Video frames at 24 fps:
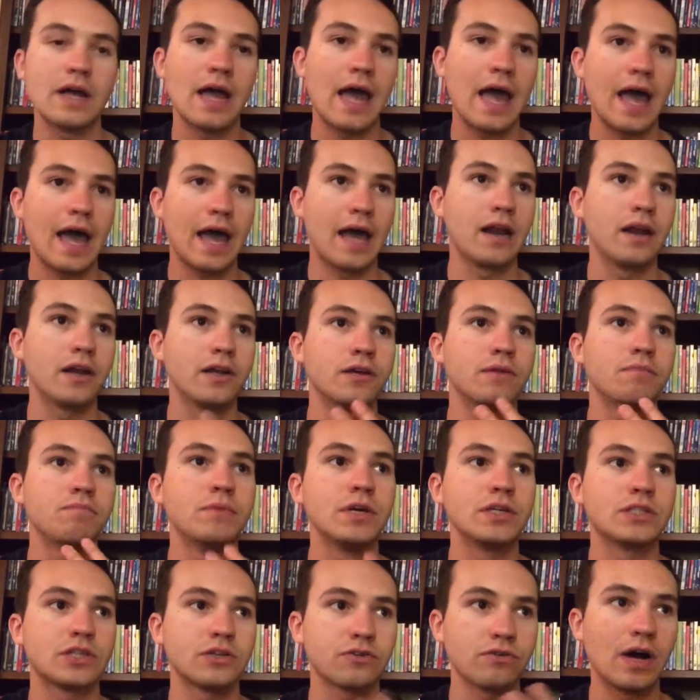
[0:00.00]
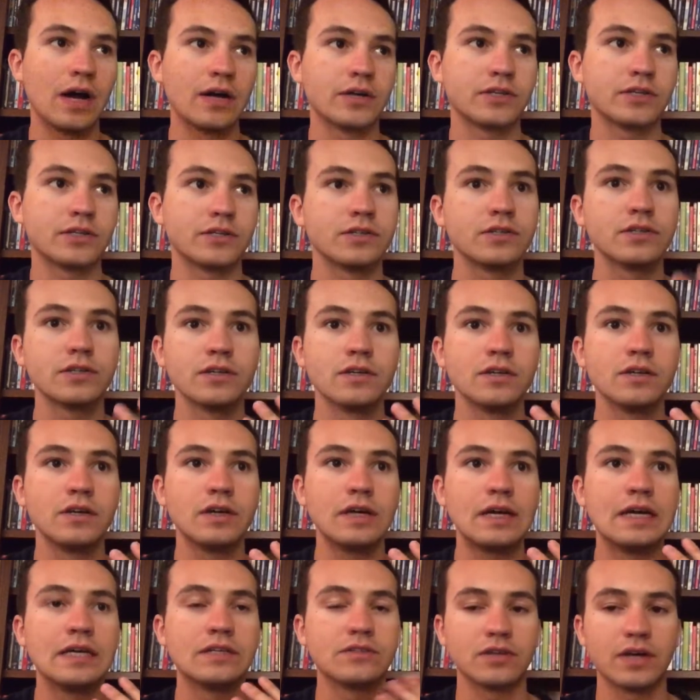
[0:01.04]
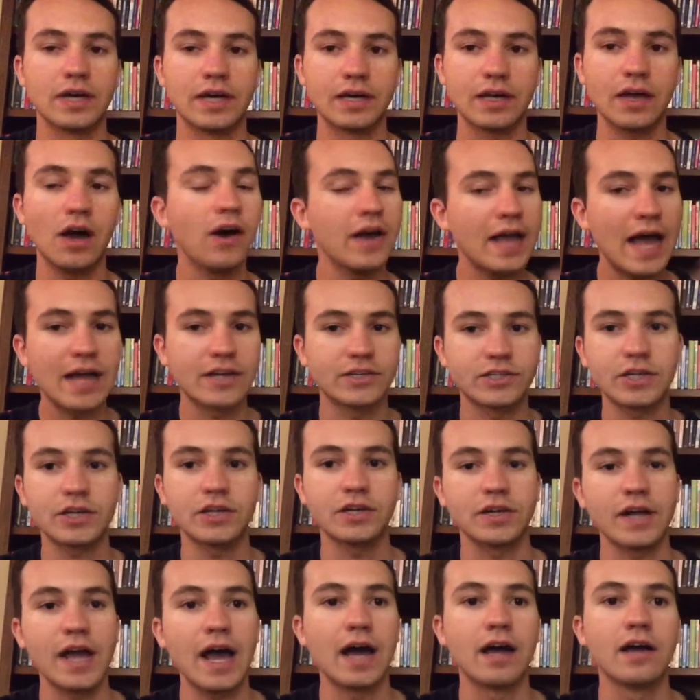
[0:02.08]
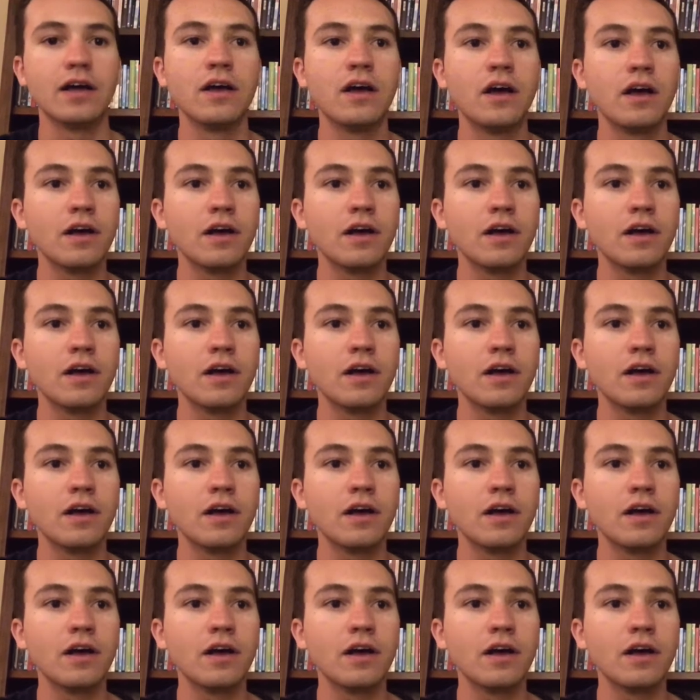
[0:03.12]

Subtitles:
And Mr. Rogers is like, "Oh yeah, sure, yeah,